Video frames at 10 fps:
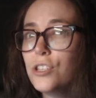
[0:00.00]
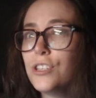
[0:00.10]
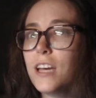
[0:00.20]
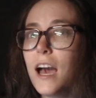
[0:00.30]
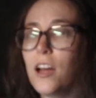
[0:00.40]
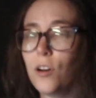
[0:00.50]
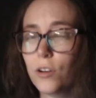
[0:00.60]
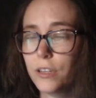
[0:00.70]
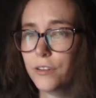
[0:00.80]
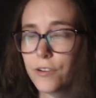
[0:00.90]
She's got
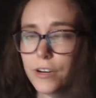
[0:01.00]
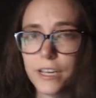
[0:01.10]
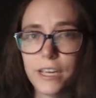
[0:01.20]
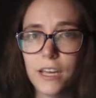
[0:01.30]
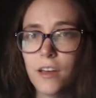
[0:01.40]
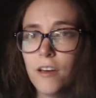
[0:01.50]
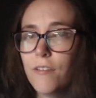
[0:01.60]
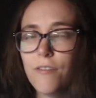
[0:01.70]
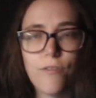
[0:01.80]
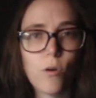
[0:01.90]
her glittery
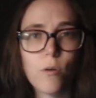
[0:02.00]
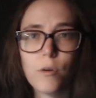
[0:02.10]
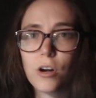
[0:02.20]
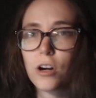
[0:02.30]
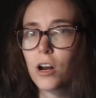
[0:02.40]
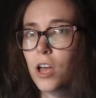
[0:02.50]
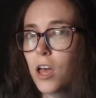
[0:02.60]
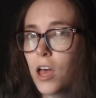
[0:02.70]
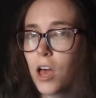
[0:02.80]
former